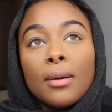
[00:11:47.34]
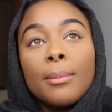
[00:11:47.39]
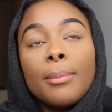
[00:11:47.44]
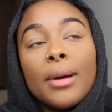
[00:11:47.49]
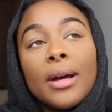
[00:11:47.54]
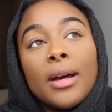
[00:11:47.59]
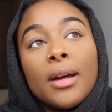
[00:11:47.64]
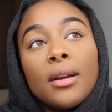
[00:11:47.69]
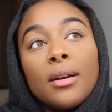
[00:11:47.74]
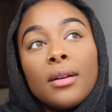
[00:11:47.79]

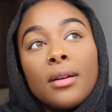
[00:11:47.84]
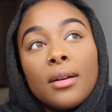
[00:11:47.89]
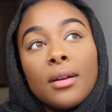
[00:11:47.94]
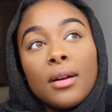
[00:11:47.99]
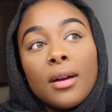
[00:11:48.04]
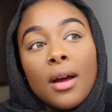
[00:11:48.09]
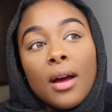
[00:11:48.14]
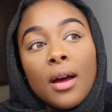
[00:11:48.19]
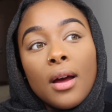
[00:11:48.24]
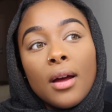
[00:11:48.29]
But
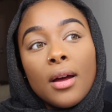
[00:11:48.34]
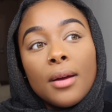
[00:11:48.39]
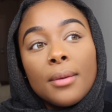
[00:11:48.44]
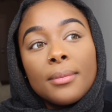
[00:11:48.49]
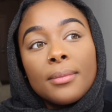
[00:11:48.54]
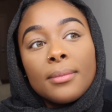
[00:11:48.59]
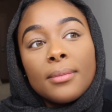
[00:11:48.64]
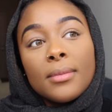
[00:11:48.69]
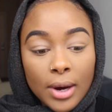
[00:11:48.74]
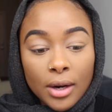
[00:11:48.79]

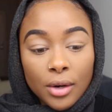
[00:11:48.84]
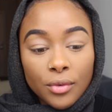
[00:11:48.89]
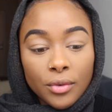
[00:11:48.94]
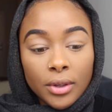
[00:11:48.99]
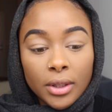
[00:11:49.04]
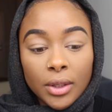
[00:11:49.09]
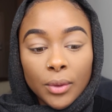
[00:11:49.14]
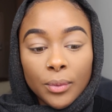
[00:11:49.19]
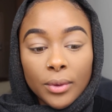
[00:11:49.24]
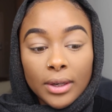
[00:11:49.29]
I don't
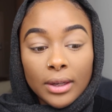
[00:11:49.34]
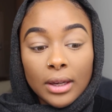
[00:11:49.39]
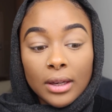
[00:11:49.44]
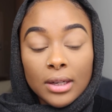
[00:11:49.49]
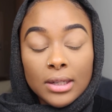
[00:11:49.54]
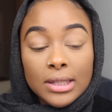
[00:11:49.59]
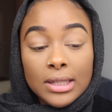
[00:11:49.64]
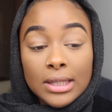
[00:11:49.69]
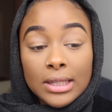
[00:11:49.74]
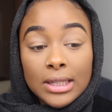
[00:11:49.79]
really want to get
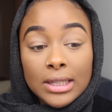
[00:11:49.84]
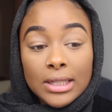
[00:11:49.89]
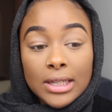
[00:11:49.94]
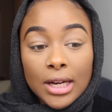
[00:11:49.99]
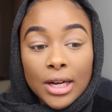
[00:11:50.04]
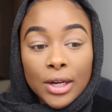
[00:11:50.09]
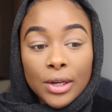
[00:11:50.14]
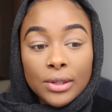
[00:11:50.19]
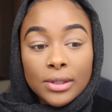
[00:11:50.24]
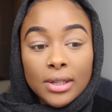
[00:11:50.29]
into the
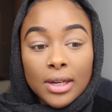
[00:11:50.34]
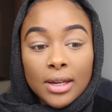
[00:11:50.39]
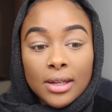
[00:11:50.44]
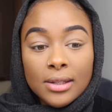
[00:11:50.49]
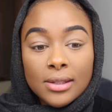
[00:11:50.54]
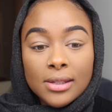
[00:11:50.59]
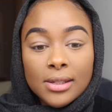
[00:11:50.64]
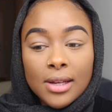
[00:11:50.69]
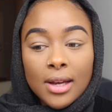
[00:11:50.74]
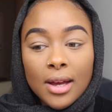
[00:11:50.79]
details
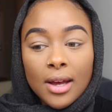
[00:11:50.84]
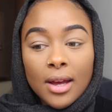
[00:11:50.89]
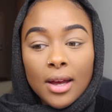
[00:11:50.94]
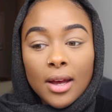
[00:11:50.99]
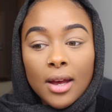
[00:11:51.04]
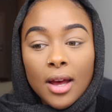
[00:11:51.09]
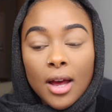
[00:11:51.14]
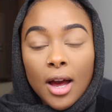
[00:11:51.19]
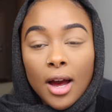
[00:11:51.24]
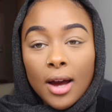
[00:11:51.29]
because
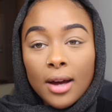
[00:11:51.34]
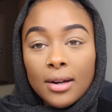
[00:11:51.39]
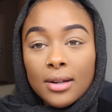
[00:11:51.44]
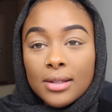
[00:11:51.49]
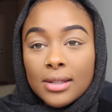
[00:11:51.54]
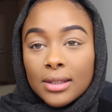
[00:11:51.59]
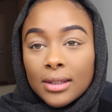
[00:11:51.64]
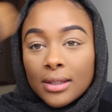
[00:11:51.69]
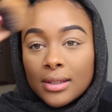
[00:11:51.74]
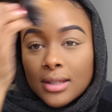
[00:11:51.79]

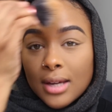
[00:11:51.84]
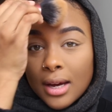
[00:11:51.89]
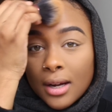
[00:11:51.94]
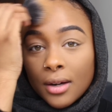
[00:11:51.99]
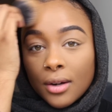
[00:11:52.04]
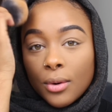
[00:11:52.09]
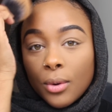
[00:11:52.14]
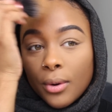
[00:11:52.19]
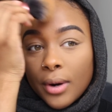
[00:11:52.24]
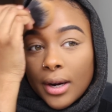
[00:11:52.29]
honestly, it's kind
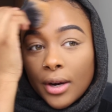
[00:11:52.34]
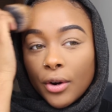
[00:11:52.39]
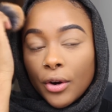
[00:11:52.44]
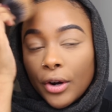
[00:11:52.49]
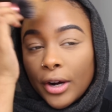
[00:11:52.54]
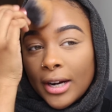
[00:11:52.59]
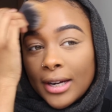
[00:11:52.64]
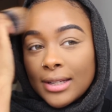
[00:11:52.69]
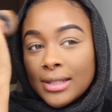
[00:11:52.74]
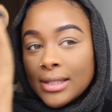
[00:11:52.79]
of
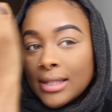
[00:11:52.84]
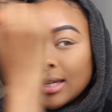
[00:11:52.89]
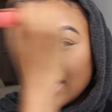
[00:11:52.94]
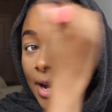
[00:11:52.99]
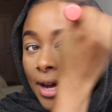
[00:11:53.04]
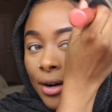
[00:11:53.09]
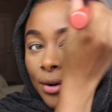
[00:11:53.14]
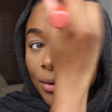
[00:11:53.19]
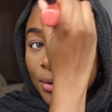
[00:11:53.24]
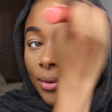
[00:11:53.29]
crazy.
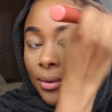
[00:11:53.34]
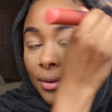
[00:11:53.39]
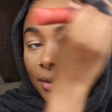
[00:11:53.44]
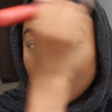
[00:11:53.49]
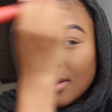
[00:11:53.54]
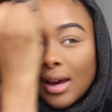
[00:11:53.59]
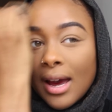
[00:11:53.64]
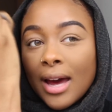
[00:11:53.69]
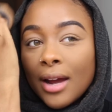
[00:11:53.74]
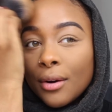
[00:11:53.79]
I
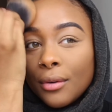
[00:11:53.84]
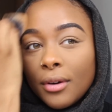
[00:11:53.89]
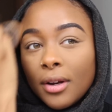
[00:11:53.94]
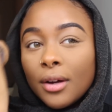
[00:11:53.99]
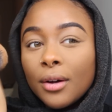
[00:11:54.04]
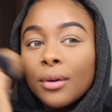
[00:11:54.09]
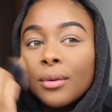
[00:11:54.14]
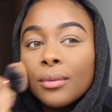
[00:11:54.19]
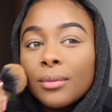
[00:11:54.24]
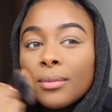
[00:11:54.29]
don't
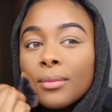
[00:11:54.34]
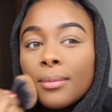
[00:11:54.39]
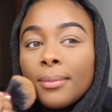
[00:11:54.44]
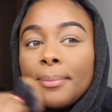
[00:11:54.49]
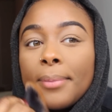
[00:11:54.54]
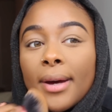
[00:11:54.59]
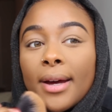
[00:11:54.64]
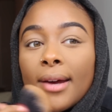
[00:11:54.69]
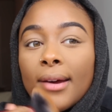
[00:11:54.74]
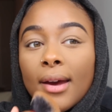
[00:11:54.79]
know.
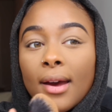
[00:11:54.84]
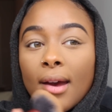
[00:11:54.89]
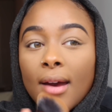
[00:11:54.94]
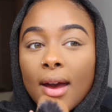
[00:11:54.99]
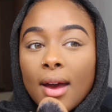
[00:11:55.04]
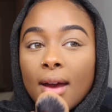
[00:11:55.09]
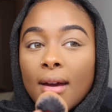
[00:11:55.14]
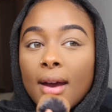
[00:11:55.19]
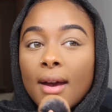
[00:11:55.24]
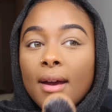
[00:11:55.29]
But
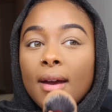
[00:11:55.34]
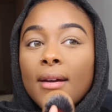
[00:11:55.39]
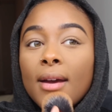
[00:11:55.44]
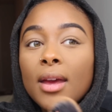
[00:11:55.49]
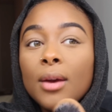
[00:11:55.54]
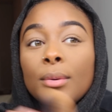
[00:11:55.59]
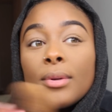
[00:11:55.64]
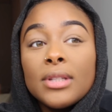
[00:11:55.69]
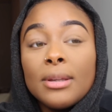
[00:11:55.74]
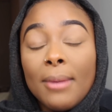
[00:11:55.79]

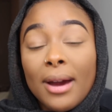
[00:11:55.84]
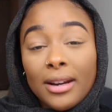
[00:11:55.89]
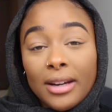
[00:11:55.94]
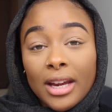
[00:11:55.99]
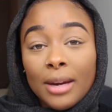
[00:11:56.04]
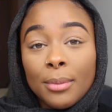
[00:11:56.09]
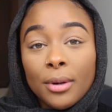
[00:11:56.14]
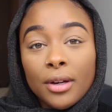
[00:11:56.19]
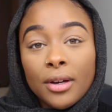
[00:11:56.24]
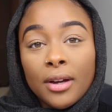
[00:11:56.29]
it was in my
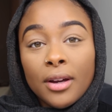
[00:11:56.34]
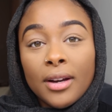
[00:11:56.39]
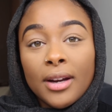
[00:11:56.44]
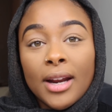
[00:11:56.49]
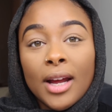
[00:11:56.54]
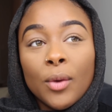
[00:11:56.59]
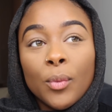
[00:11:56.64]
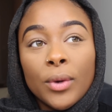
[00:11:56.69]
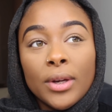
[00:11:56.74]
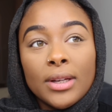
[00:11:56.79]
neighborhood
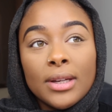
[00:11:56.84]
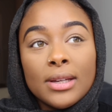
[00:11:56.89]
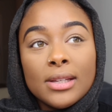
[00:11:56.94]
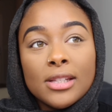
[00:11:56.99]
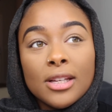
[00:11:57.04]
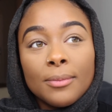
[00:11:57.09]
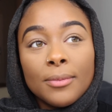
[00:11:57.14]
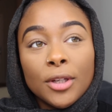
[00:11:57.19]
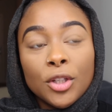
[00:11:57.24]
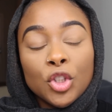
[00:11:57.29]
and I witnessed
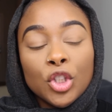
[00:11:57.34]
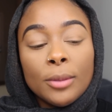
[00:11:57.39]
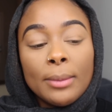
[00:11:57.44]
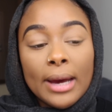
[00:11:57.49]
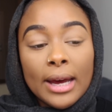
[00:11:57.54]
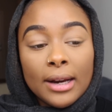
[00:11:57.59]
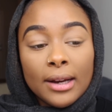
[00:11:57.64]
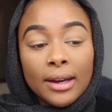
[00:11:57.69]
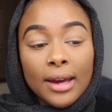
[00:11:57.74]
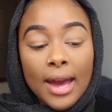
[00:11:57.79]
something
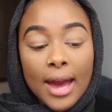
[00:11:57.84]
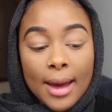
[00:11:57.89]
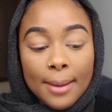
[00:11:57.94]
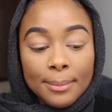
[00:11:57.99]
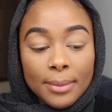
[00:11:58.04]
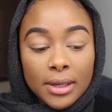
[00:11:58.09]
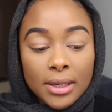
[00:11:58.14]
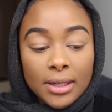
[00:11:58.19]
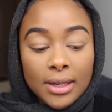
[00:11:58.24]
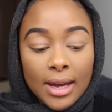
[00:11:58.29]
traumatic
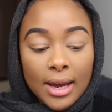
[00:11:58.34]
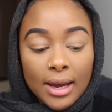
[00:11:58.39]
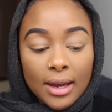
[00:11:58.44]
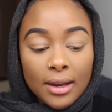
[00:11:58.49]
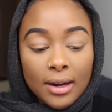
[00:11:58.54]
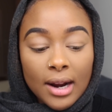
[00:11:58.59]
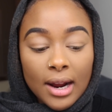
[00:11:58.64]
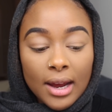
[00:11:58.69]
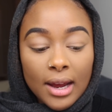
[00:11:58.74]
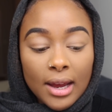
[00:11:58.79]
happen,
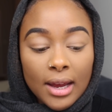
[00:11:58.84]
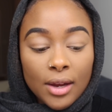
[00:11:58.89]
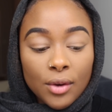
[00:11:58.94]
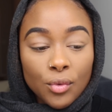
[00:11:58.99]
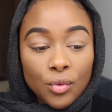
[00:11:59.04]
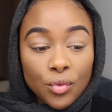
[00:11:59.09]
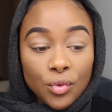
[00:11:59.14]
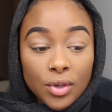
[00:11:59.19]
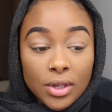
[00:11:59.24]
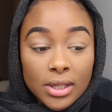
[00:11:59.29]
and
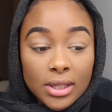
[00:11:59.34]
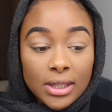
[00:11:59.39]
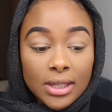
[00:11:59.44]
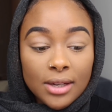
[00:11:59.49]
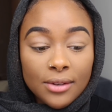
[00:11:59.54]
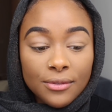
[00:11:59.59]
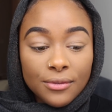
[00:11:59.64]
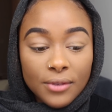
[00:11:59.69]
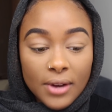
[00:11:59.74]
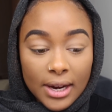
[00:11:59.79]
it really
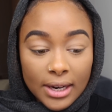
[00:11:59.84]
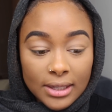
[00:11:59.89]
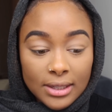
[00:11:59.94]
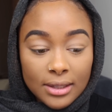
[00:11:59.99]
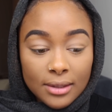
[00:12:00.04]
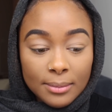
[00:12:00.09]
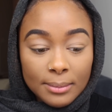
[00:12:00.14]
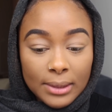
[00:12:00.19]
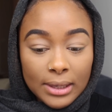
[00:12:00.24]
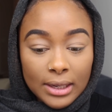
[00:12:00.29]

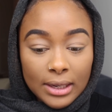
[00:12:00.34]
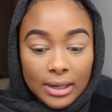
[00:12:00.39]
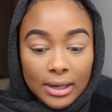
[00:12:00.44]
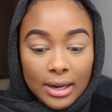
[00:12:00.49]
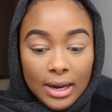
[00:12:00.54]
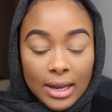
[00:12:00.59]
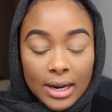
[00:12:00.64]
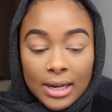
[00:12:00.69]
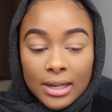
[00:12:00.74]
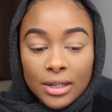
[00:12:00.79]
affected
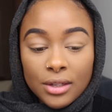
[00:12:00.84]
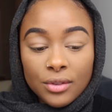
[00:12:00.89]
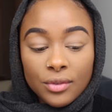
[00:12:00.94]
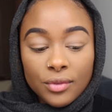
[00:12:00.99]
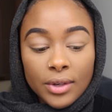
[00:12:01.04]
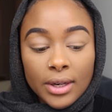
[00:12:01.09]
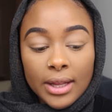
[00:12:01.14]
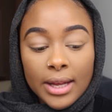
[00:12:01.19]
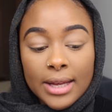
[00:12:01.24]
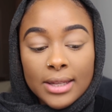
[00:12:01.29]
me. And I didn't
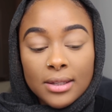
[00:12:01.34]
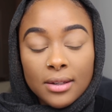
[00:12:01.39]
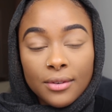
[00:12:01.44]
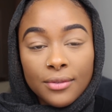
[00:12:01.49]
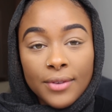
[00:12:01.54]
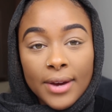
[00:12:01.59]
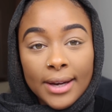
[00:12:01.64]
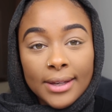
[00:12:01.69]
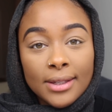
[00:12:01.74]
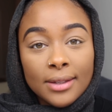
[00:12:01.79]
realize it
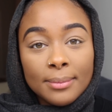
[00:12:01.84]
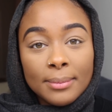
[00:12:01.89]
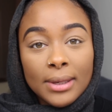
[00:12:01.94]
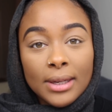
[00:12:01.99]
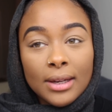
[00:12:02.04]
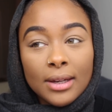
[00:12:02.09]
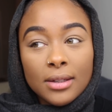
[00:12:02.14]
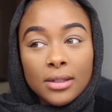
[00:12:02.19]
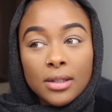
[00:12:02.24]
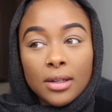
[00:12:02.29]
affected
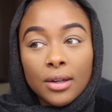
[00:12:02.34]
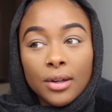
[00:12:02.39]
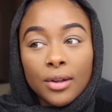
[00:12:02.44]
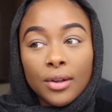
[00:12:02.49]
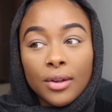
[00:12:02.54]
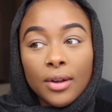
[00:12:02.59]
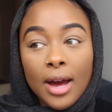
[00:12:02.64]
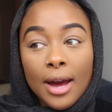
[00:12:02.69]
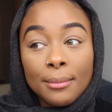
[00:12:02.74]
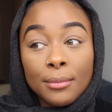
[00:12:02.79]
me
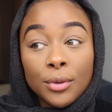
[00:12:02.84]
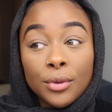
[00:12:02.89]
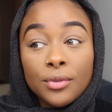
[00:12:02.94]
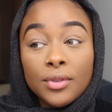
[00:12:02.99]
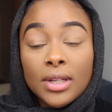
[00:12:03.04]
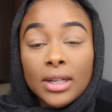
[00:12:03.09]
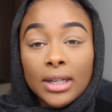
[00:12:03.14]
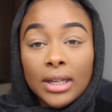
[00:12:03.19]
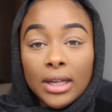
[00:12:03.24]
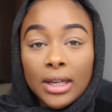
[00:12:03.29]
until I
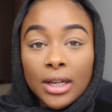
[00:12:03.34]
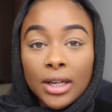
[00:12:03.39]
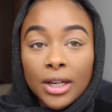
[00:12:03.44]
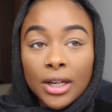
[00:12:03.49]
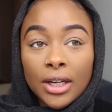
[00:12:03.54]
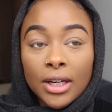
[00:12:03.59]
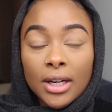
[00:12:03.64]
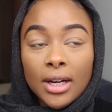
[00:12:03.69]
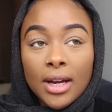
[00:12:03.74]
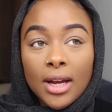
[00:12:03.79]
moved in
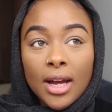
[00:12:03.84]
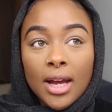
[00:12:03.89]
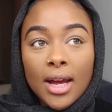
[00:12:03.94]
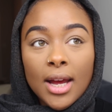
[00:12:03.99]
here.